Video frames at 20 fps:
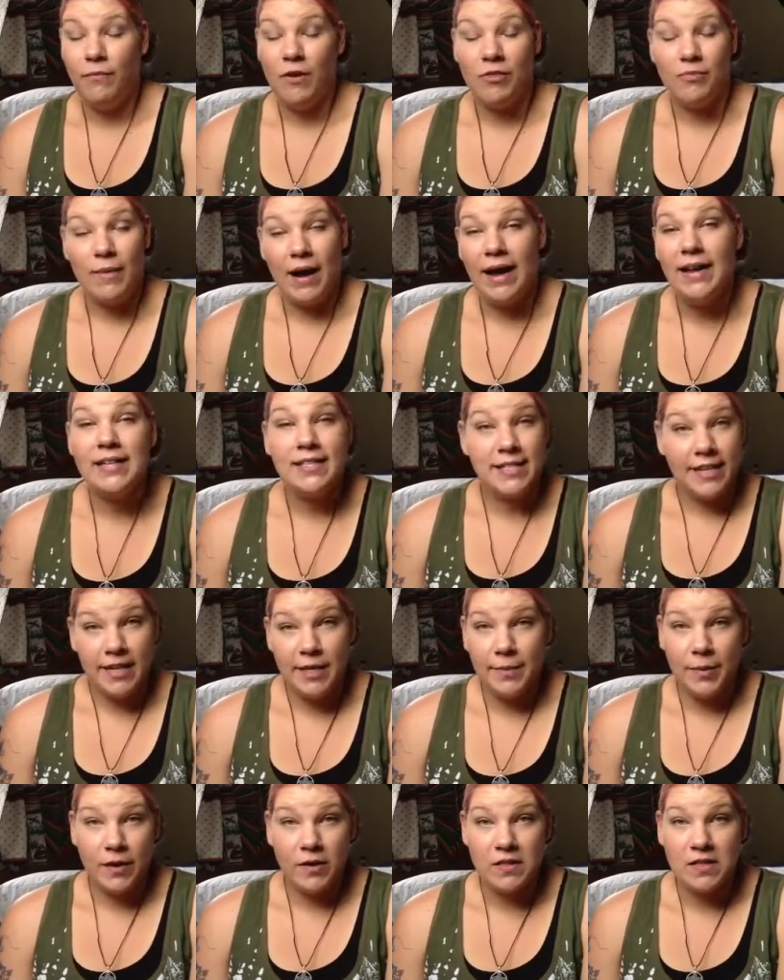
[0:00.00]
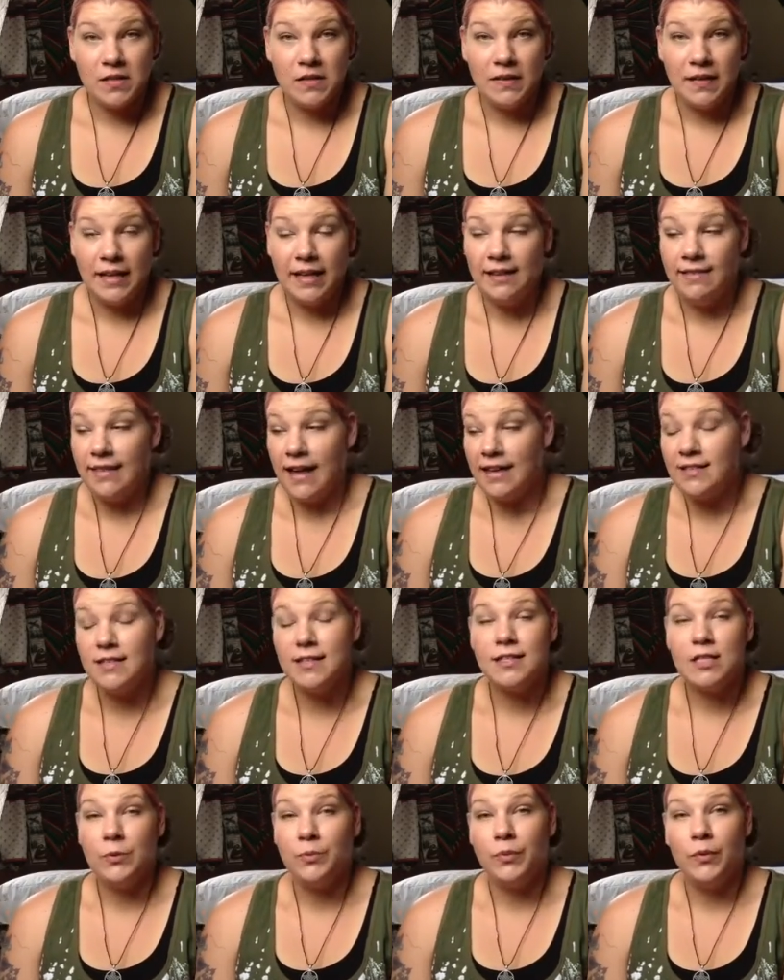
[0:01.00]
with my study personally, that's a
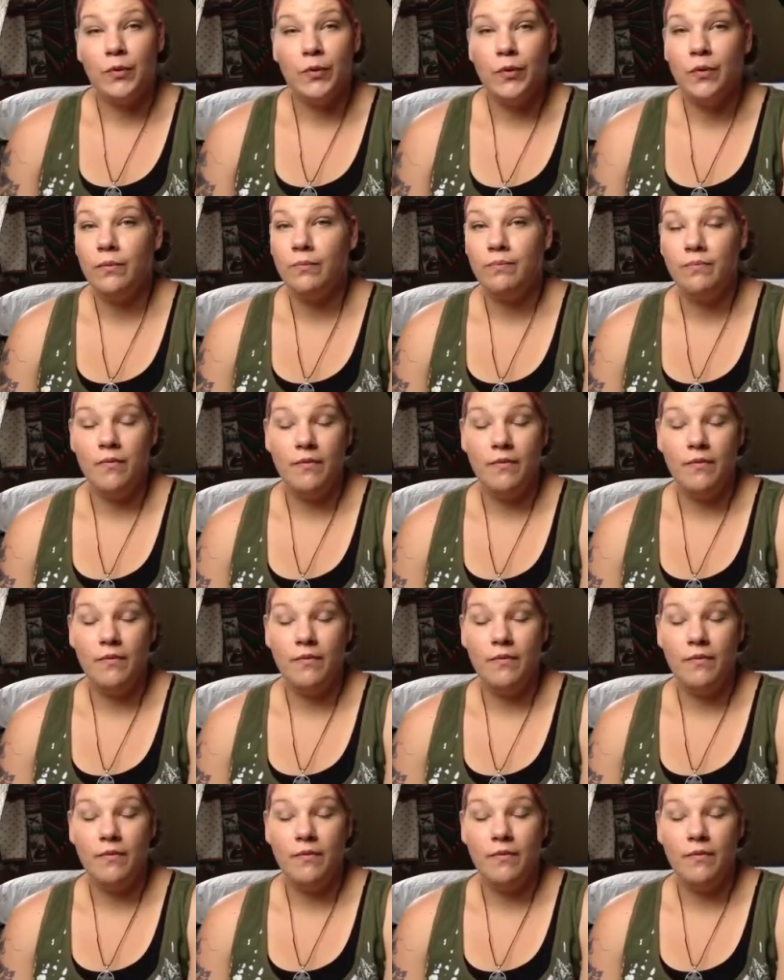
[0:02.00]
simple,